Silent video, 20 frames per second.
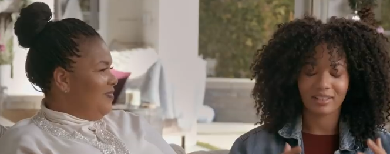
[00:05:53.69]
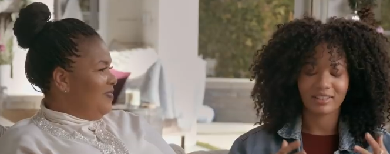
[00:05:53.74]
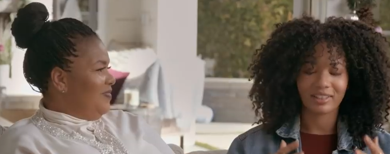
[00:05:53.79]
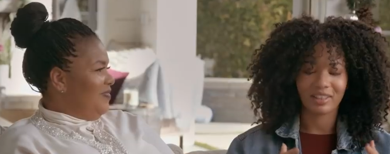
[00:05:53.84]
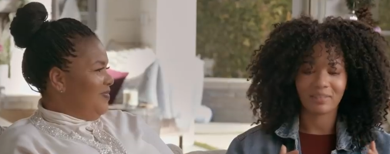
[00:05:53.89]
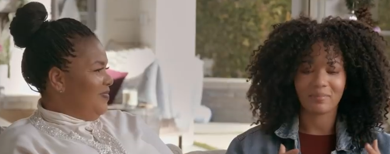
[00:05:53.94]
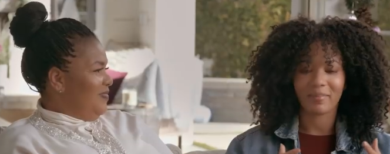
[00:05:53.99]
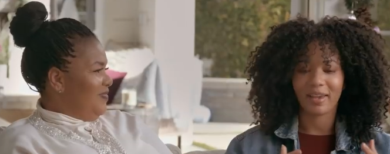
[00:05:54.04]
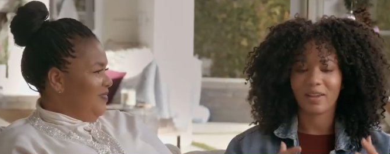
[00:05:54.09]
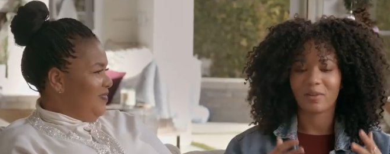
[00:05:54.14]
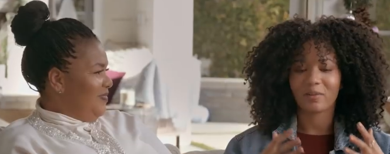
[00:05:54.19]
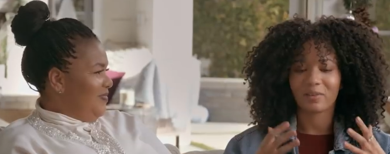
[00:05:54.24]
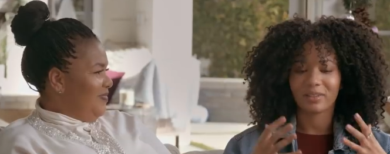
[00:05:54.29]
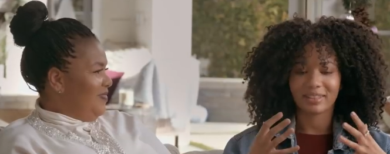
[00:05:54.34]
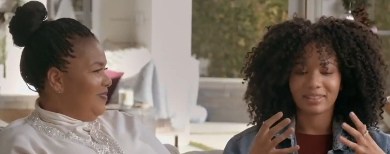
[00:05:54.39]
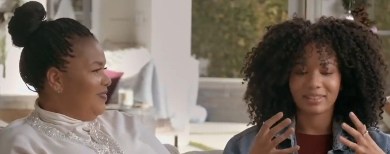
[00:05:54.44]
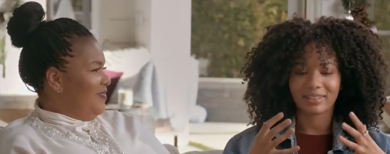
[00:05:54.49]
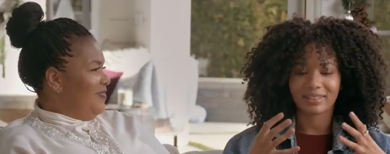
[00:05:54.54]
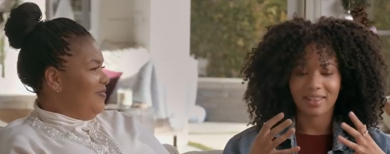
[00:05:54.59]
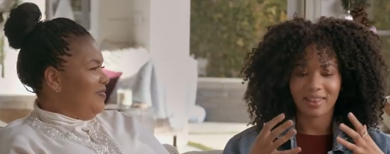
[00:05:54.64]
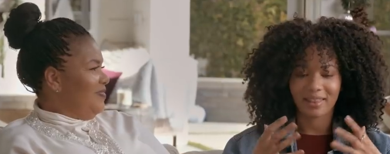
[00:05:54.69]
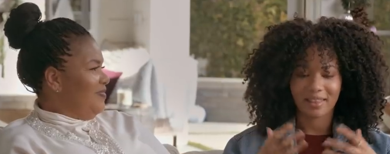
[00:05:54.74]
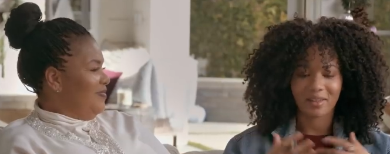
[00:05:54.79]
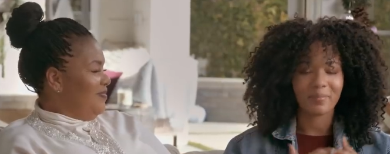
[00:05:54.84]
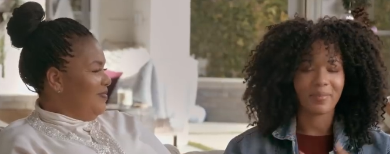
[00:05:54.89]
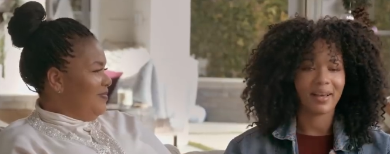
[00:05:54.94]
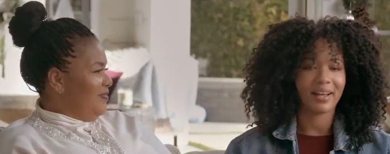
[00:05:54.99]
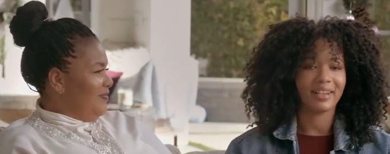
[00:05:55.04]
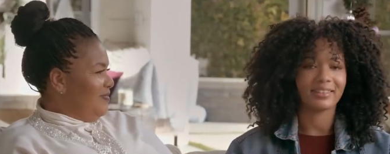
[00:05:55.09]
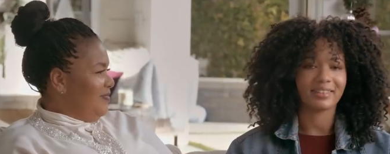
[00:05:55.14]
Speaker 1: she made was the
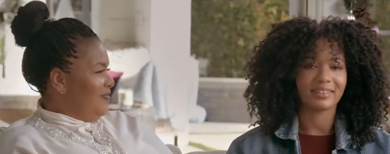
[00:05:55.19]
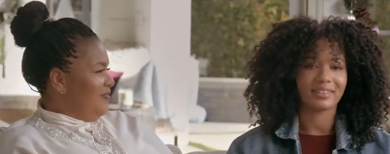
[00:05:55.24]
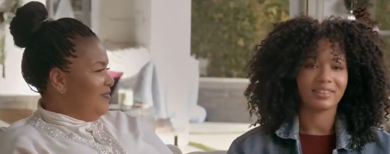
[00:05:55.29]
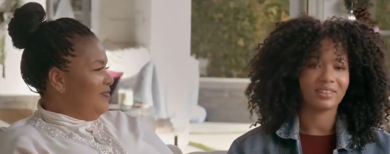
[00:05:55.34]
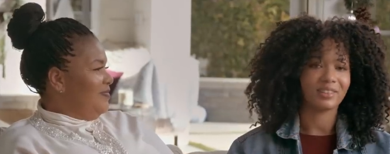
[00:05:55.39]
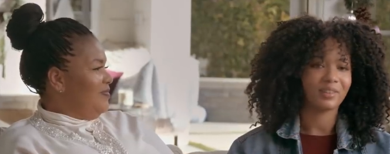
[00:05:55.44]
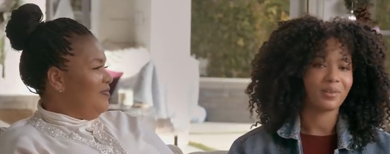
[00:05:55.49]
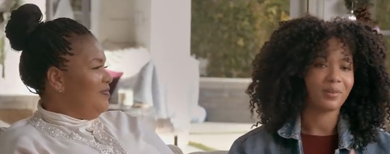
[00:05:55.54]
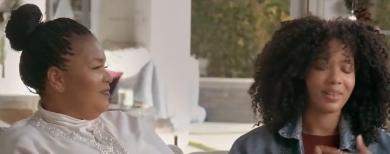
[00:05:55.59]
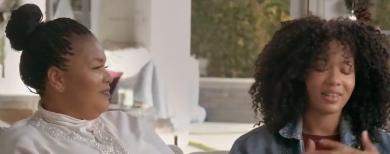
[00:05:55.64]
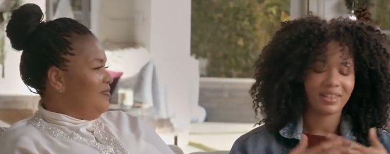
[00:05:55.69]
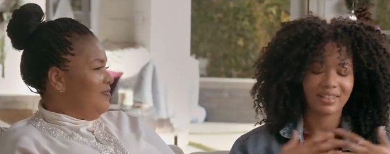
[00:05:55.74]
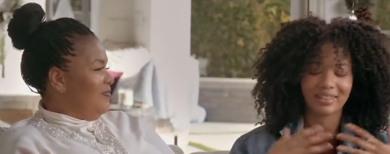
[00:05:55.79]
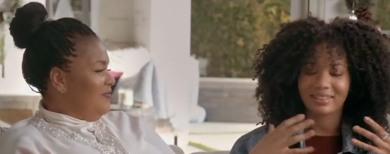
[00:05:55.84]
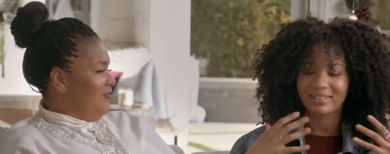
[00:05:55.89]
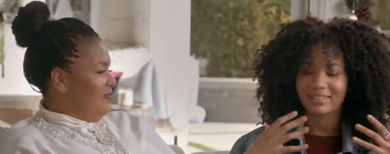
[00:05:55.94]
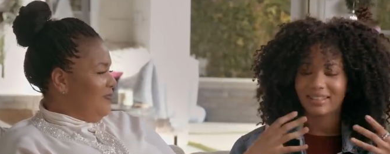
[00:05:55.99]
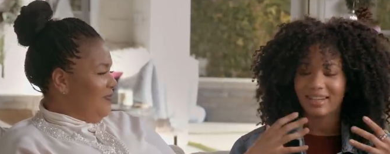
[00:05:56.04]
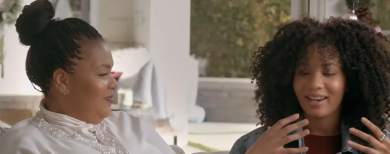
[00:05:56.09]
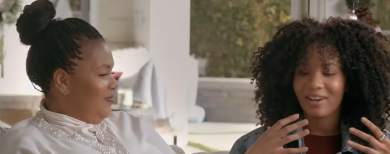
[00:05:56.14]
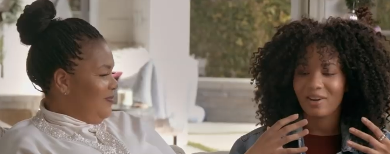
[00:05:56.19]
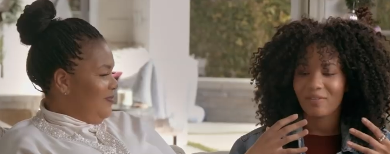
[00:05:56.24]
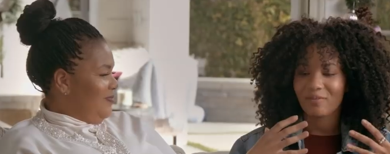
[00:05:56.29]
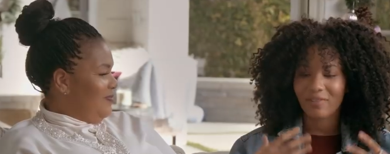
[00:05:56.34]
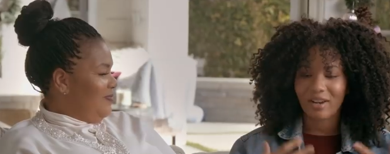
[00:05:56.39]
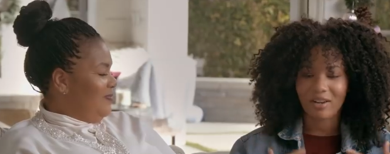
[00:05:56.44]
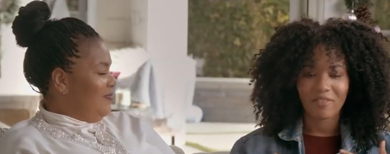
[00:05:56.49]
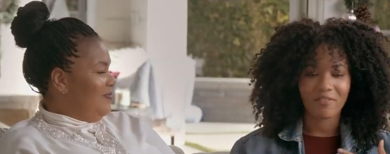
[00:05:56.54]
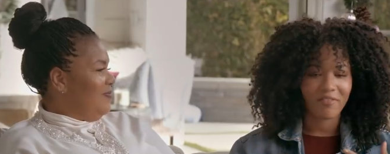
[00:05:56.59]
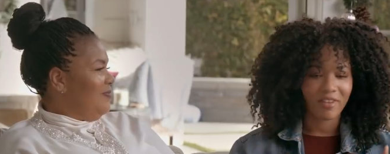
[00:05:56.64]
best. And so this
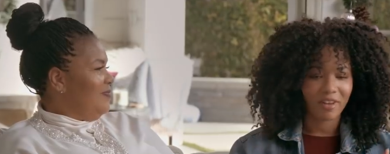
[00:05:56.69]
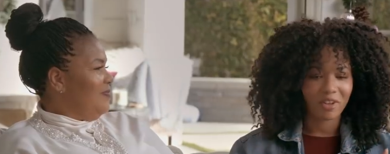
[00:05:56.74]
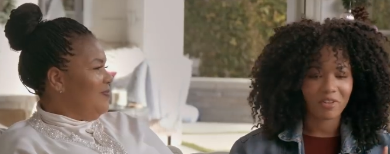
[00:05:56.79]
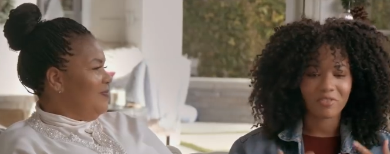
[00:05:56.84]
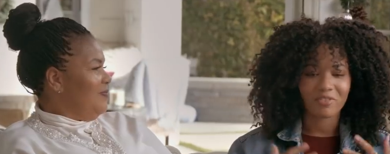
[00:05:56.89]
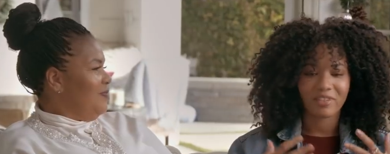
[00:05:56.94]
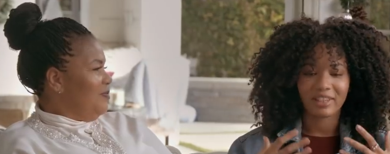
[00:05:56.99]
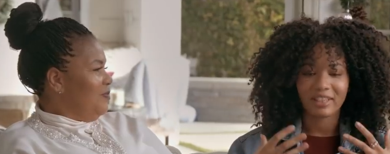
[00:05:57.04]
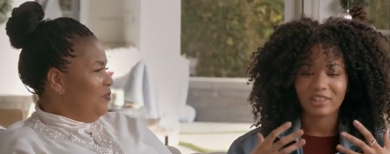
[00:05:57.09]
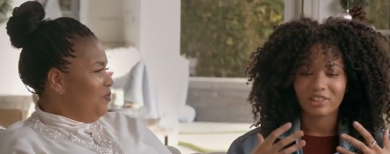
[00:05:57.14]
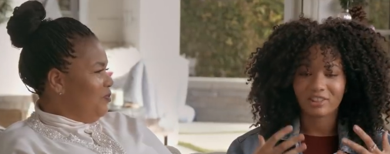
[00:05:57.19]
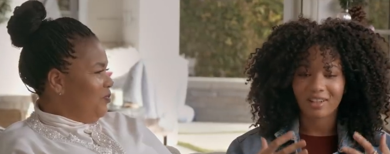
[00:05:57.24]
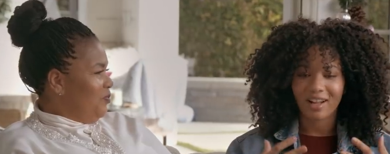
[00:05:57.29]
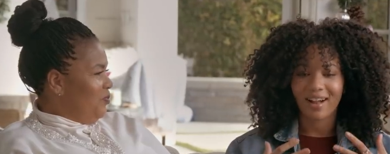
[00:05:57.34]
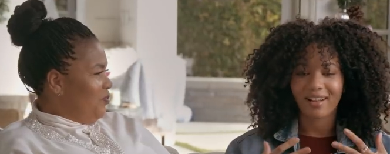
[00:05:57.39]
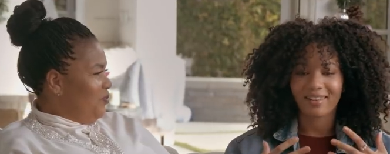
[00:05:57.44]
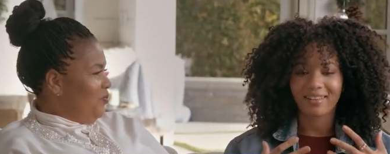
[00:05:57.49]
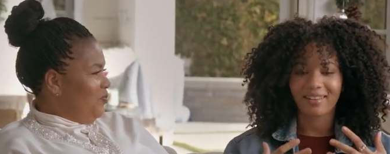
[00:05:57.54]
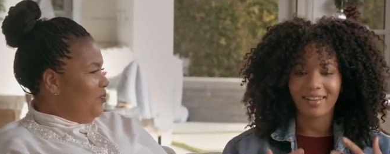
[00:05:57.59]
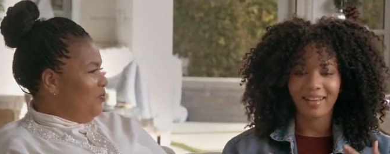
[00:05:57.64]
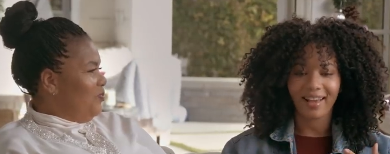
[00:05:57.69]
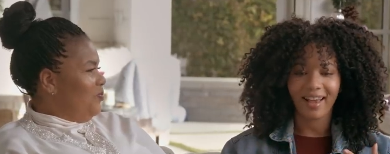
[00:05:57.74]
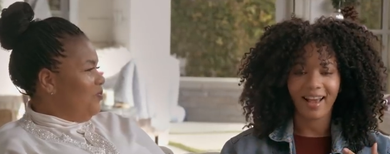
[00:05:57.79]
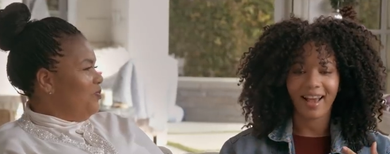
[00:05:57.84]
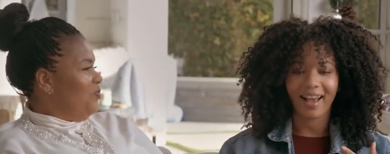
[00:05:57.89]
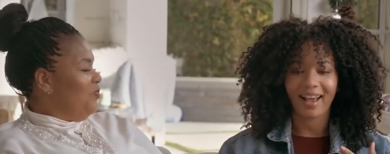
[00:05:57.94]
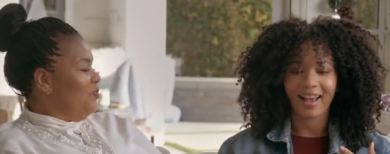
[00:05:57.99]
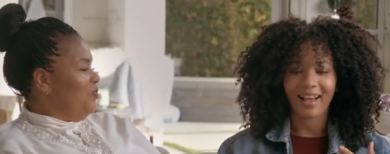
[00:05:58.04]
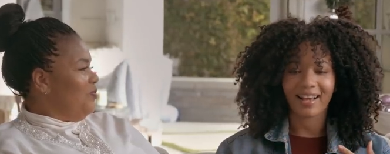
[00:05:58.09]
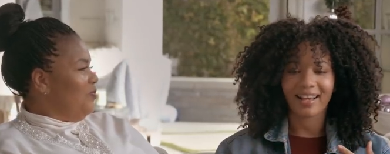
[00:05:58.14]
red velvet chocolate
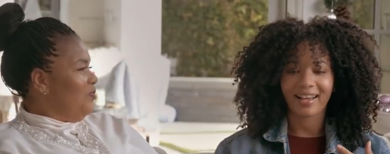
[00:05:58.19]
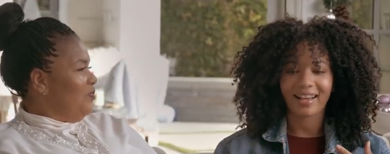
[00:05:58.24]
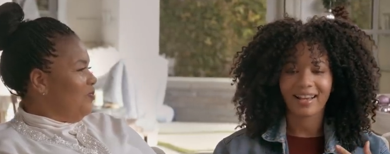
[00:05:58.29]
cake,